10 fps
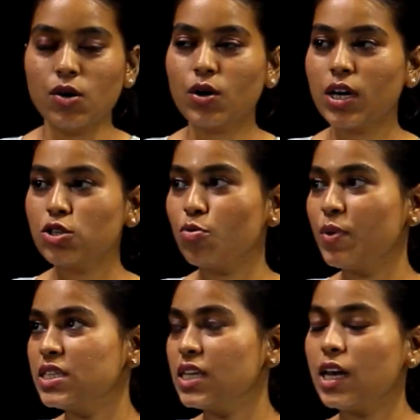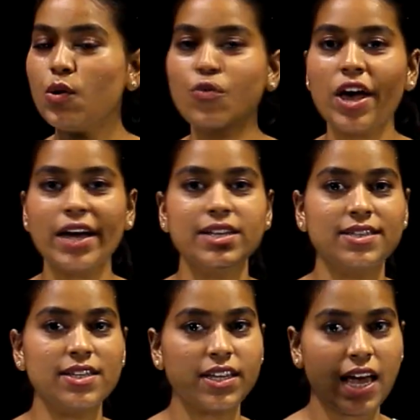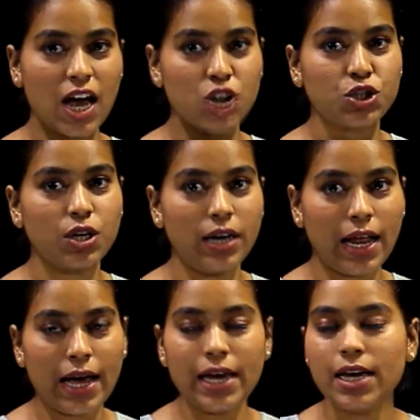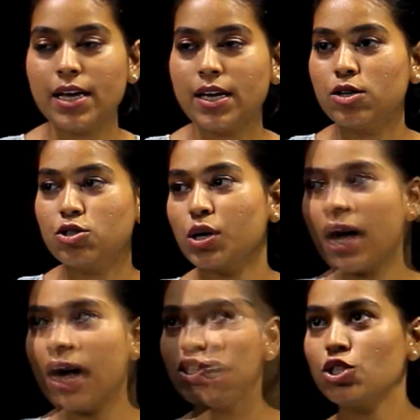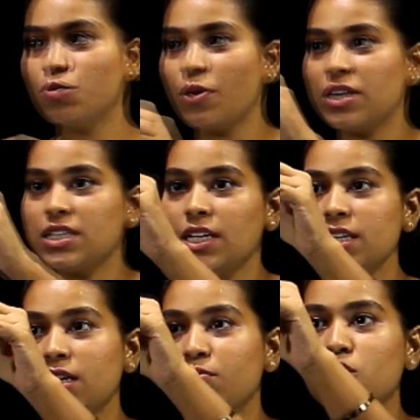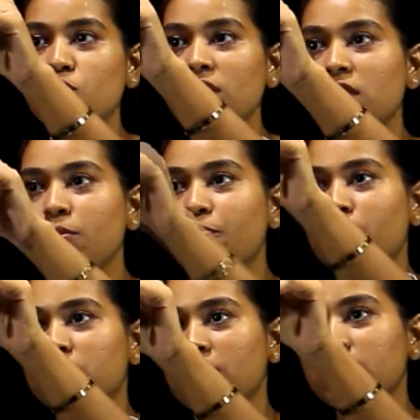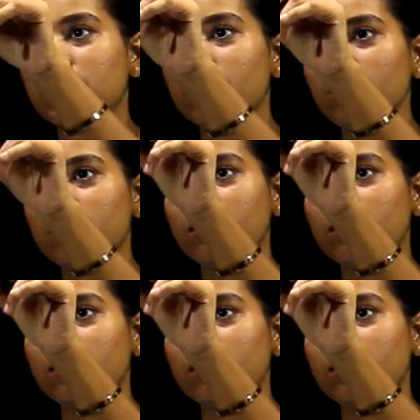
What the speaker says: Okay, so basically where does this cache lie? So cache is present in between the processor.